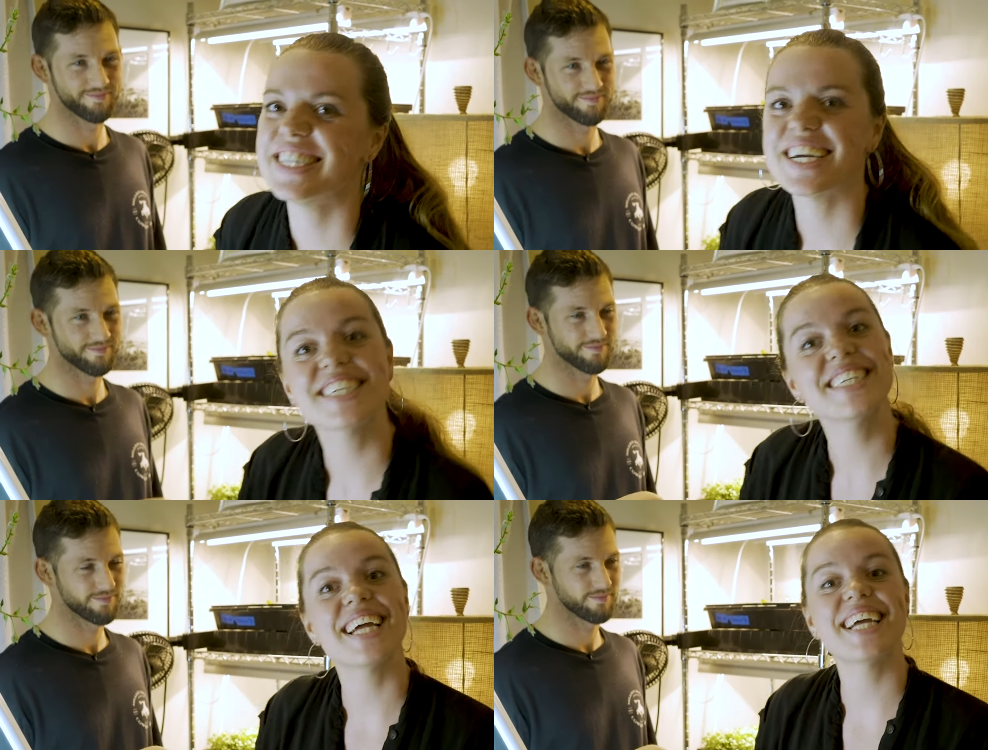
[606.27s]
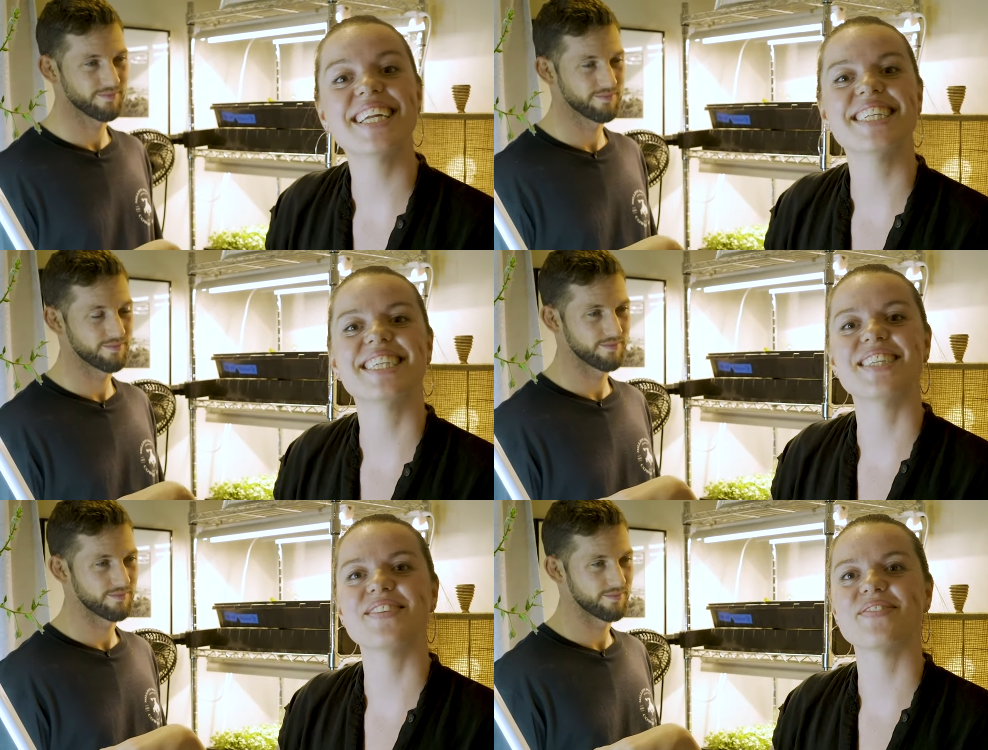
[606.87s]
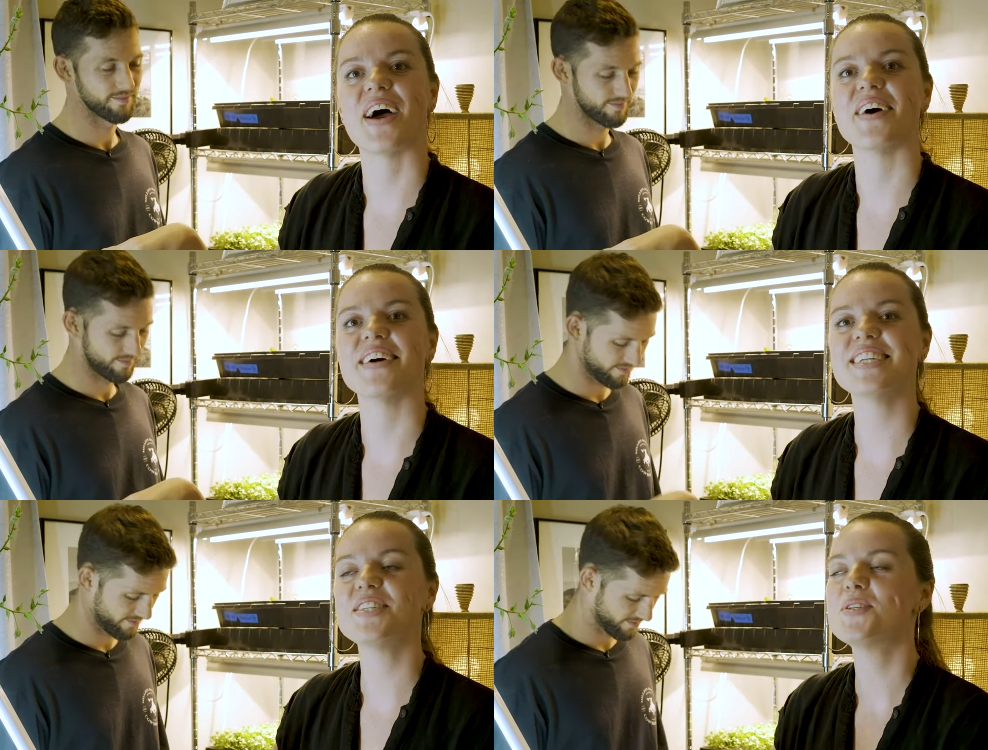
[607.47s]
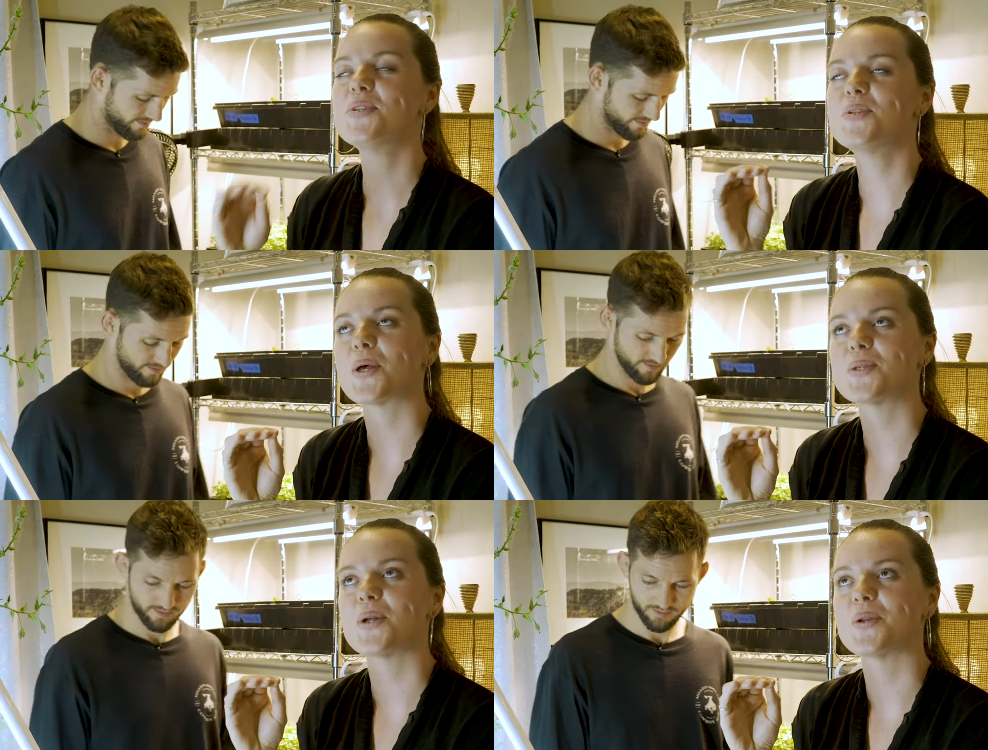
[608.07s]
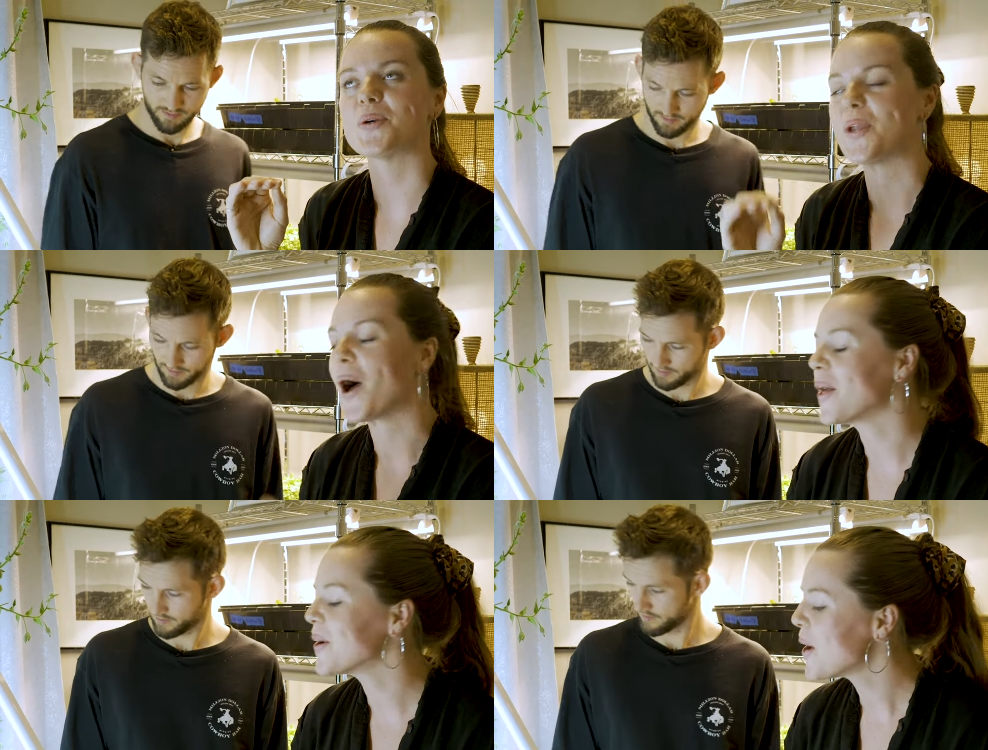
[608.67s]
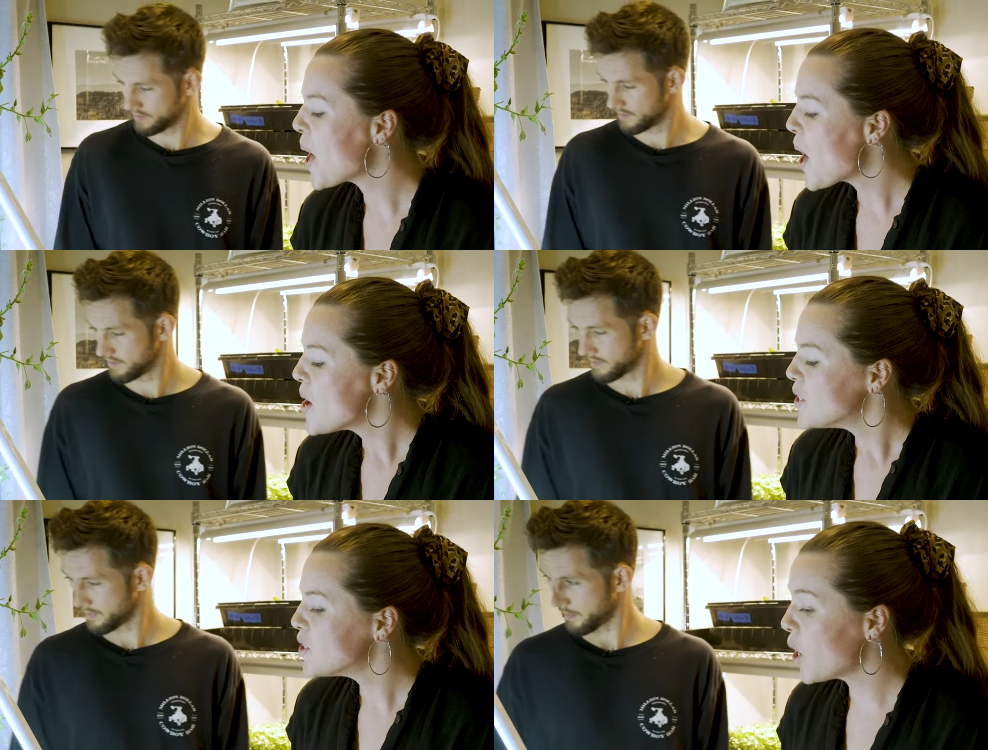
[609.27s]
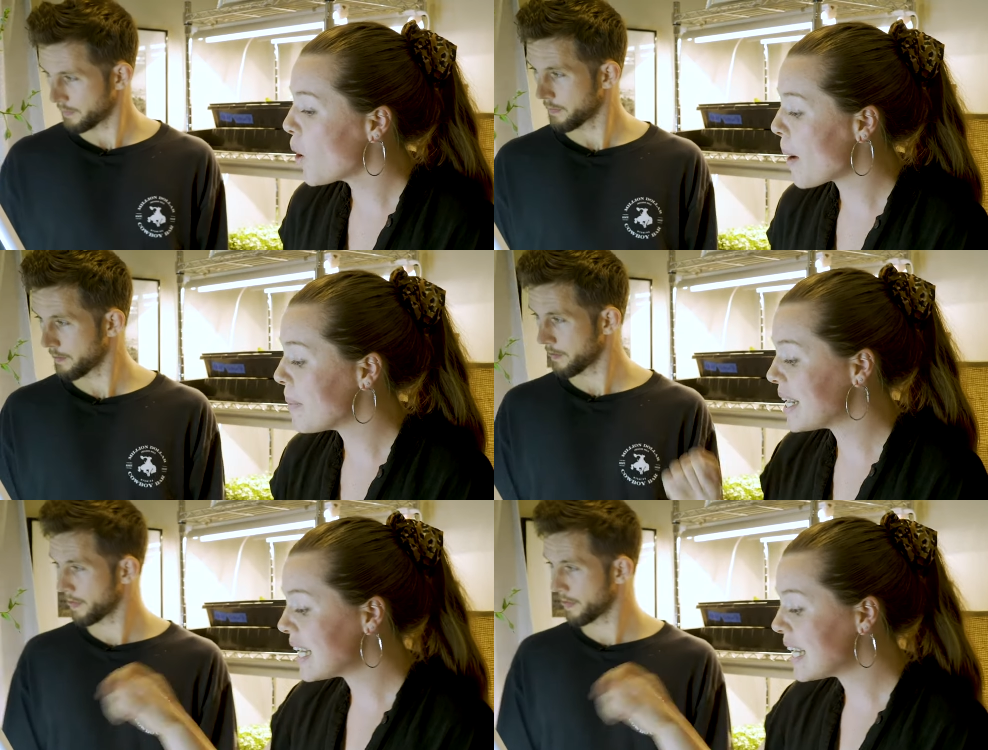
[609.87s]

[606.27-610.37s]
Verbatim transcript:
Speaker 1: they're actually 99 cents a flower. Okay. Just under a dollar. Yeah. So, I mean, at